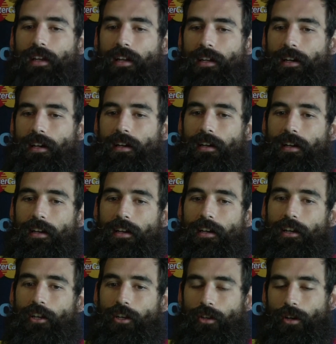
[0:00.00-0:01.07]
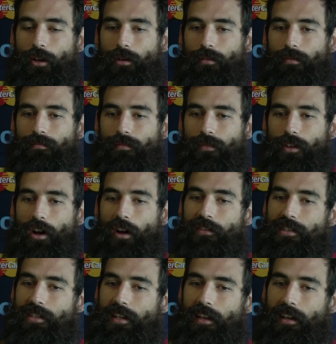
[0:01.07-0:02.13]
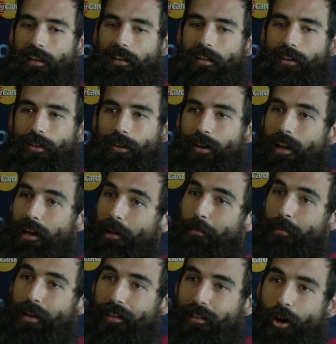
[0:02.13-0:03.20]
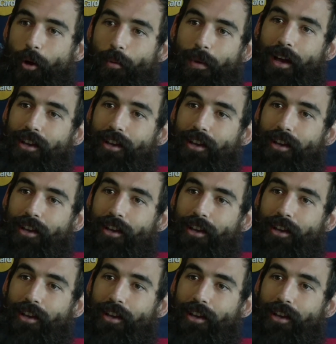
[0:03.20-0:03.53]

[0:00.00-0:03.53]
And uh, you know, obviously, you know England being the home